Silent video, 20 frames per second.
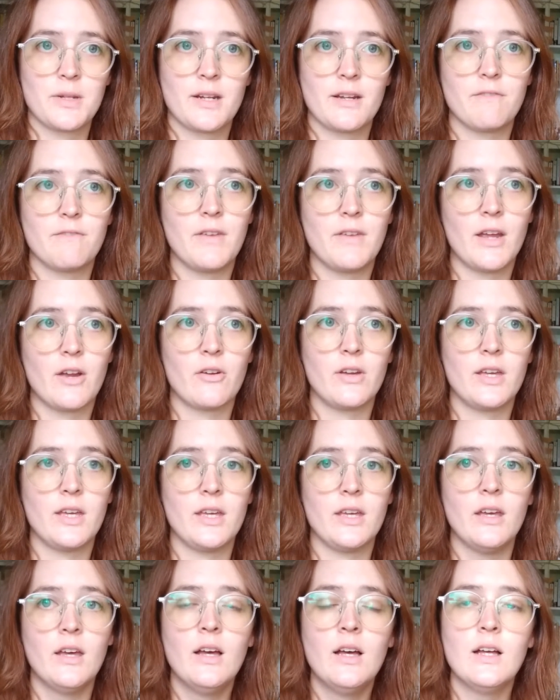at a
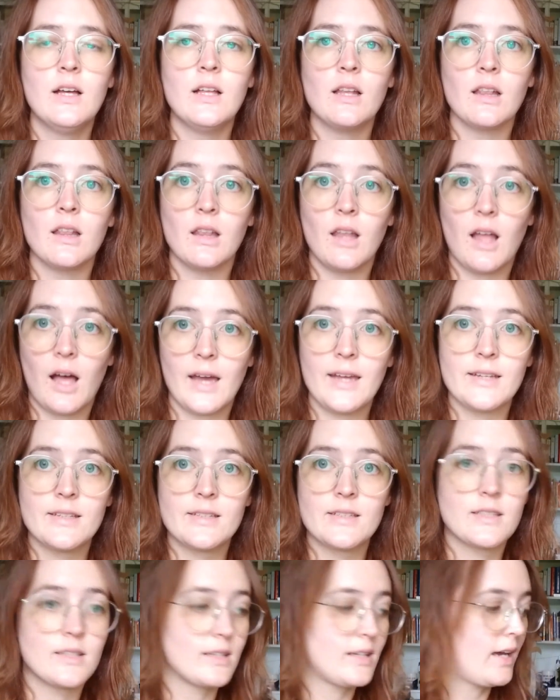very
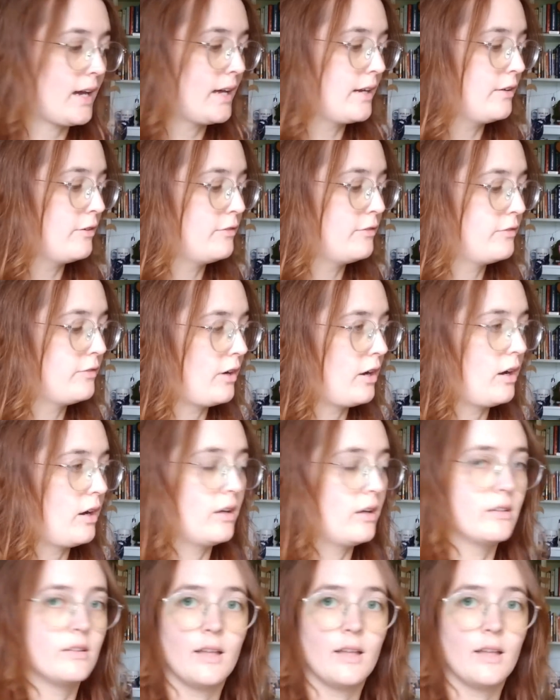light kind of uh,